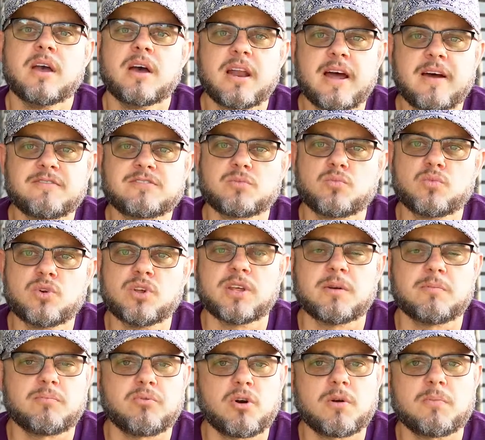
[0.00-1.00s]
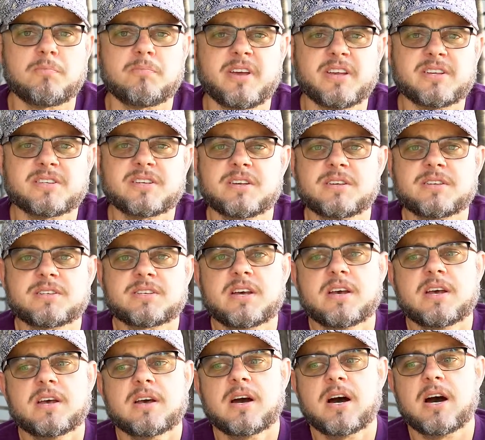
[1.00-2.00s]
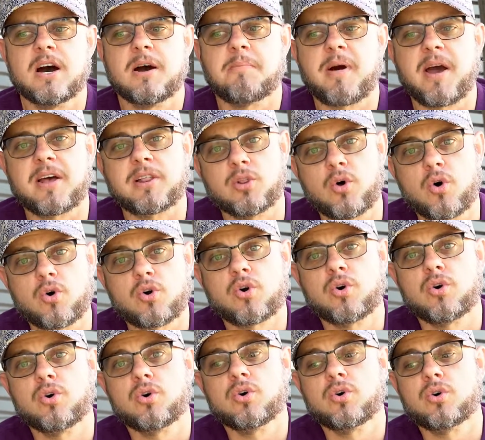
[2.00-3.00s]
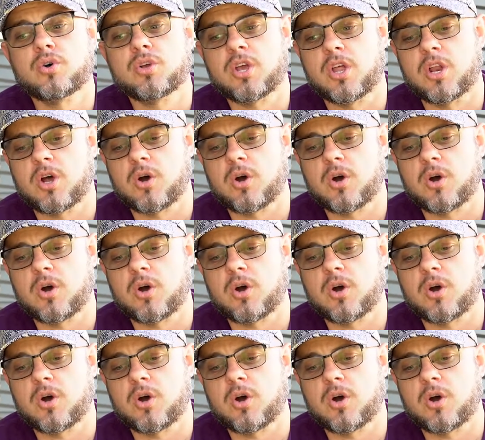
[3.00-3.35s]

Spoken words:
and I have some really important pieces by local,